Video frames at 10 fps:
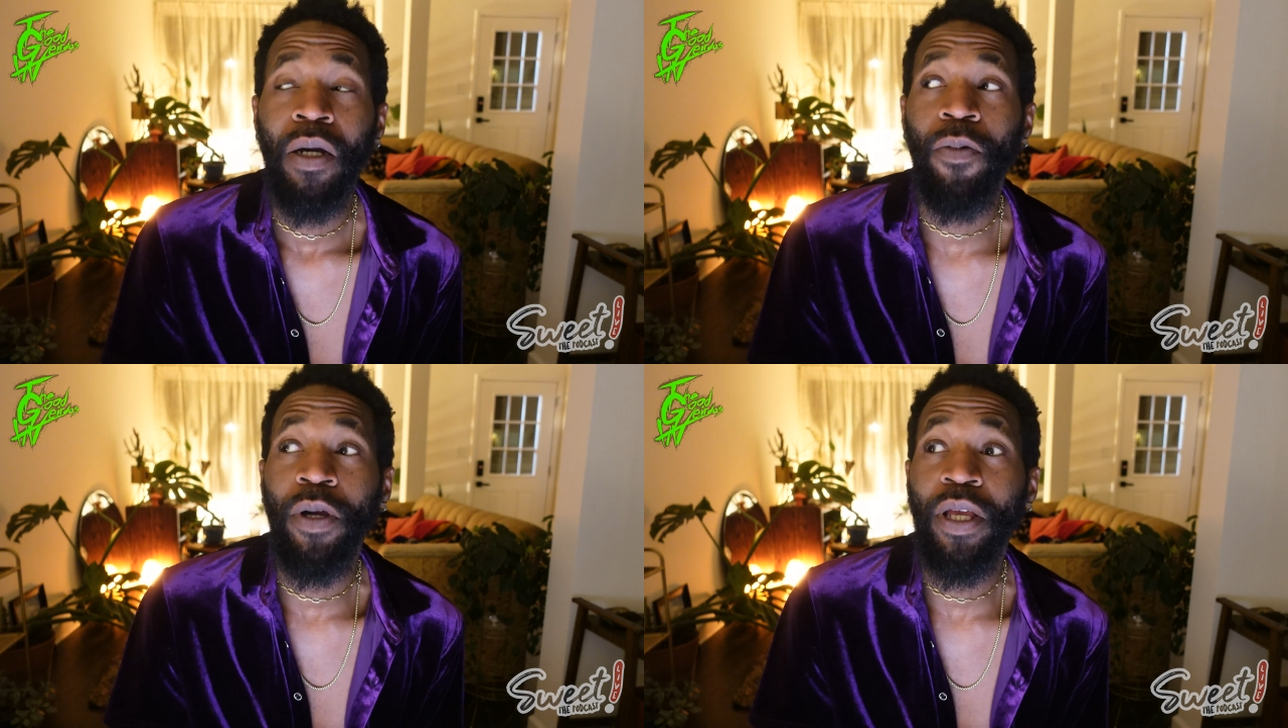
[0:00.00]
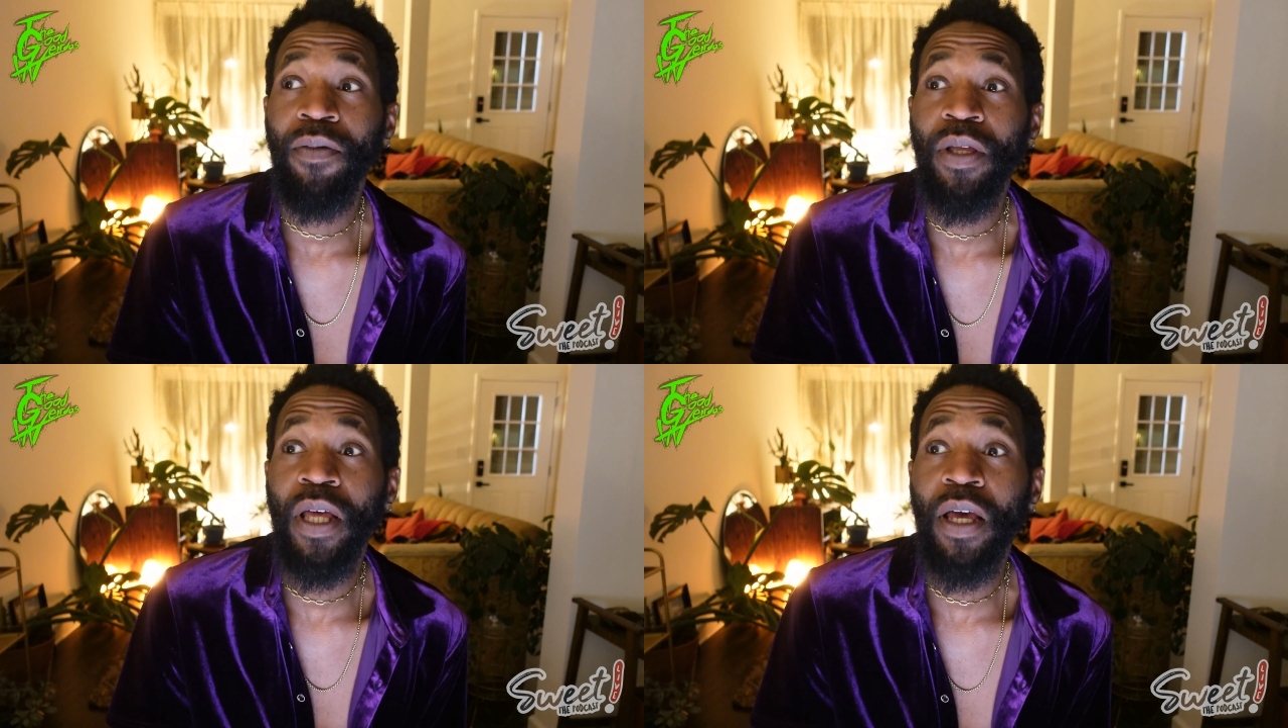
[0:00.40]
well, give
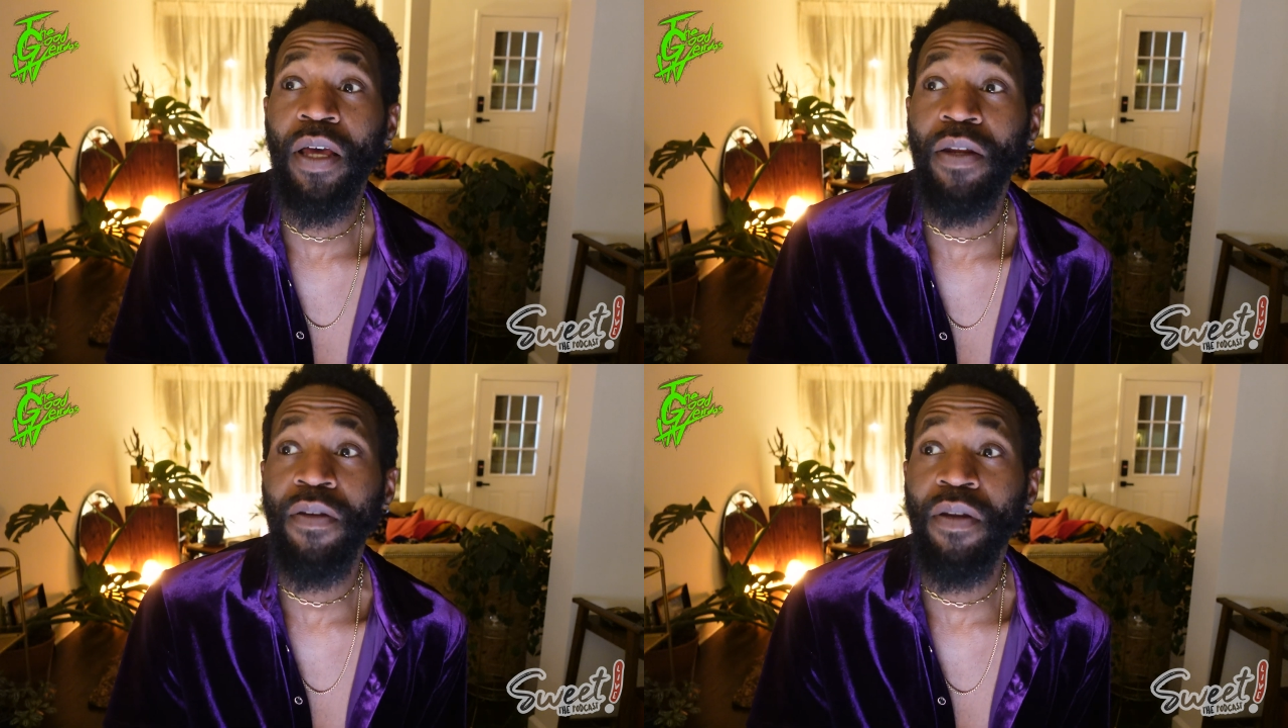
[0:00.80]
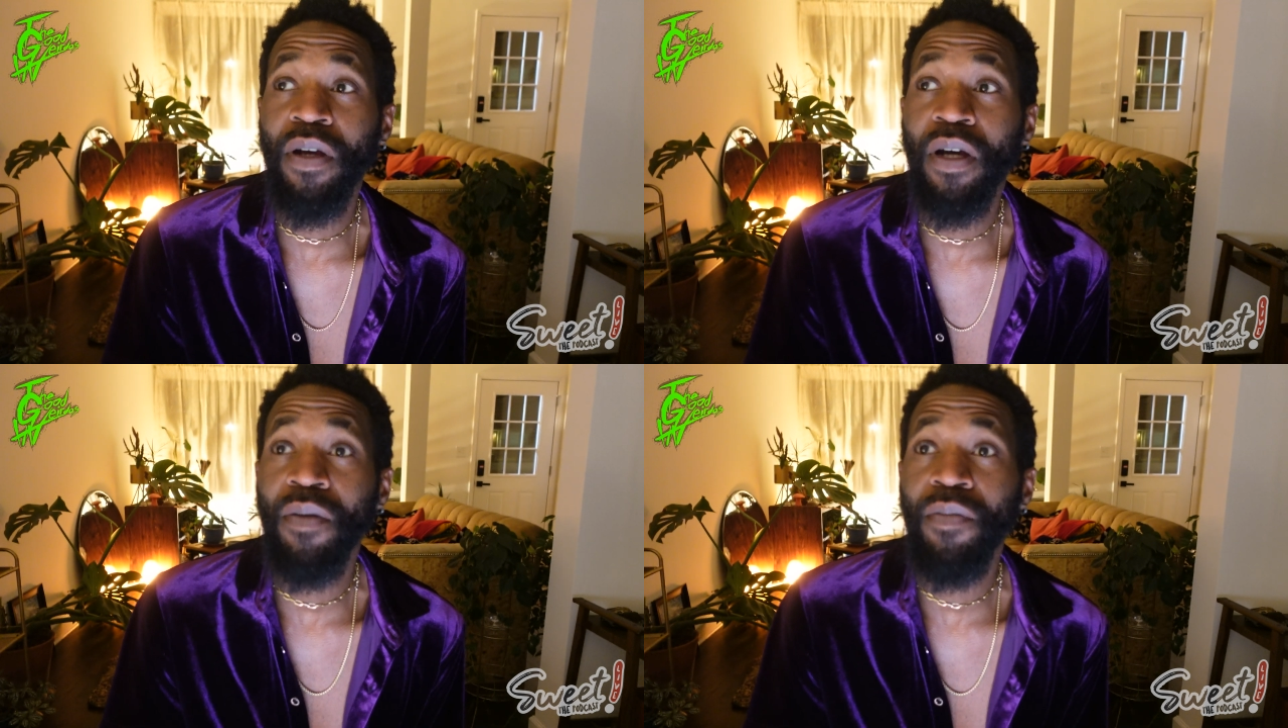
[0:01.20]
me that
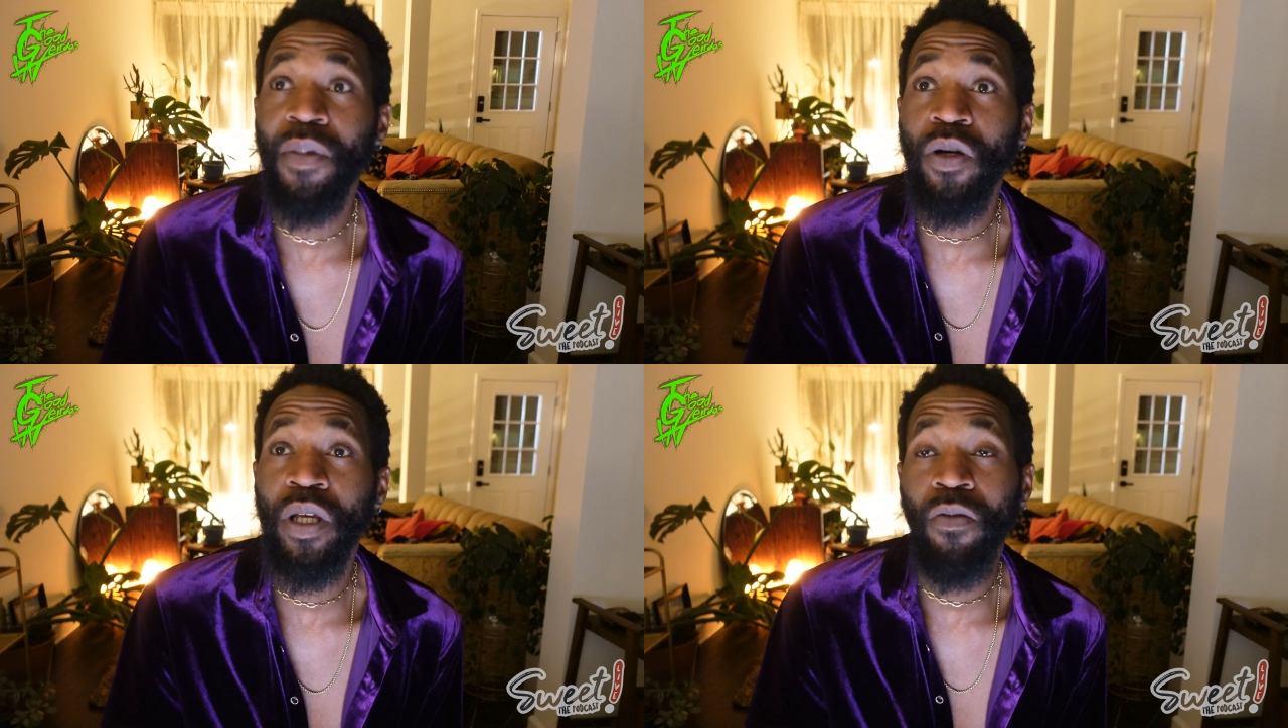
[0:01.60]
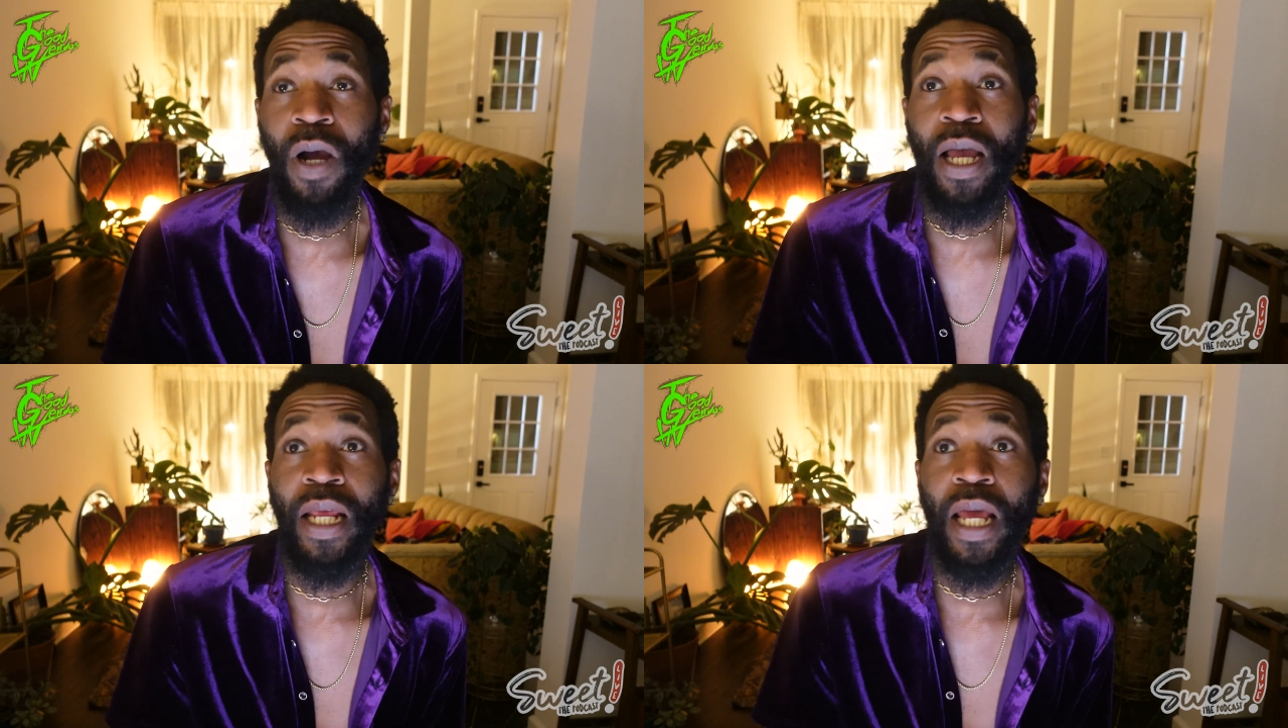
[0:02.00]
milky
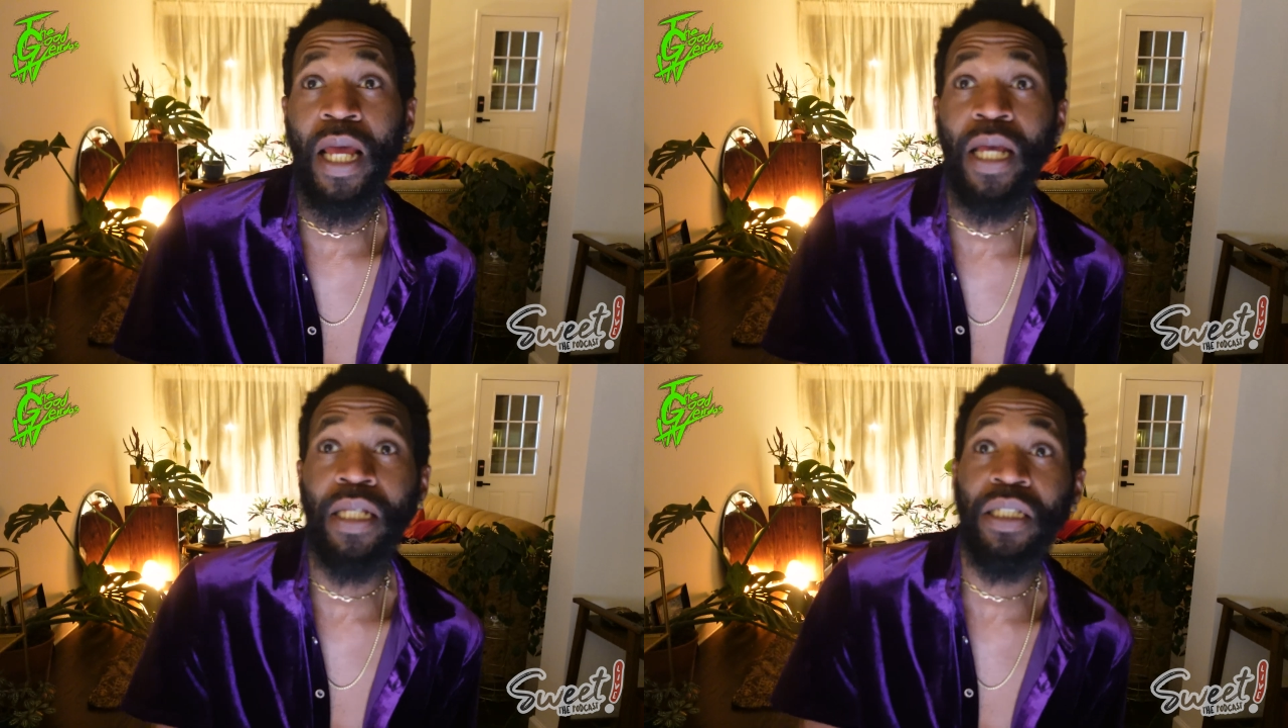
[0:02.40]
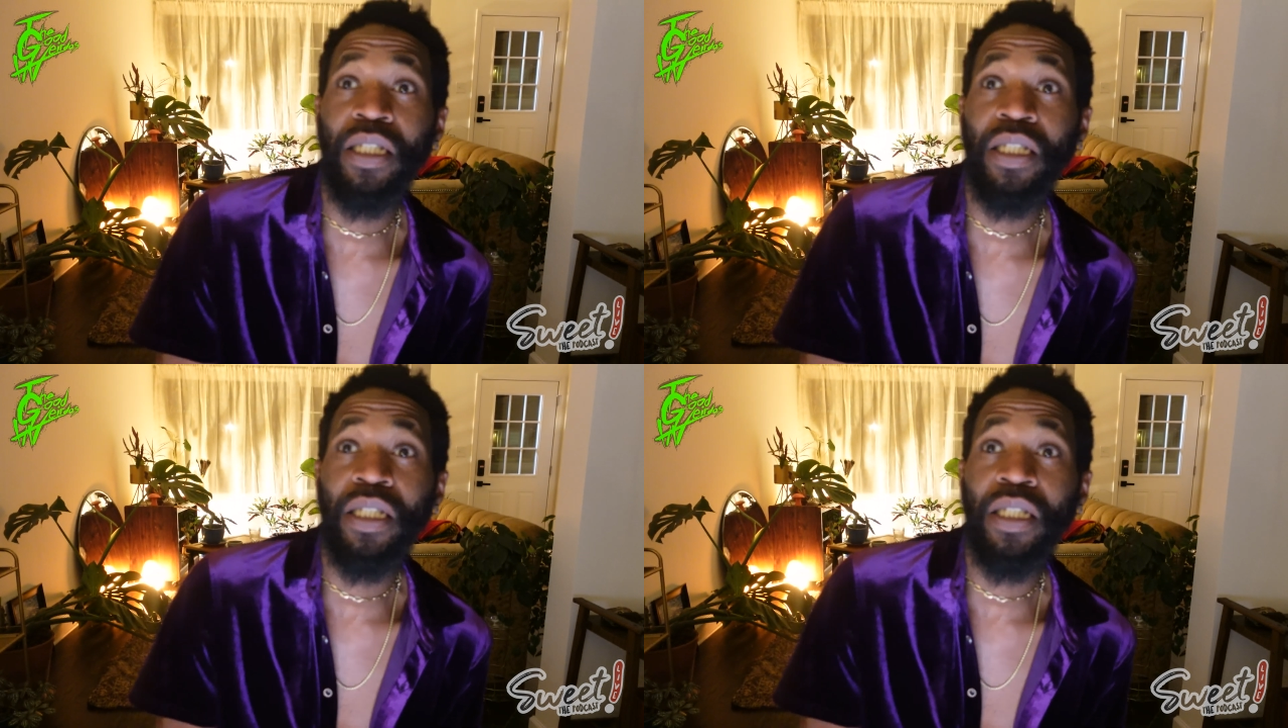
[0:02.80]
white ass,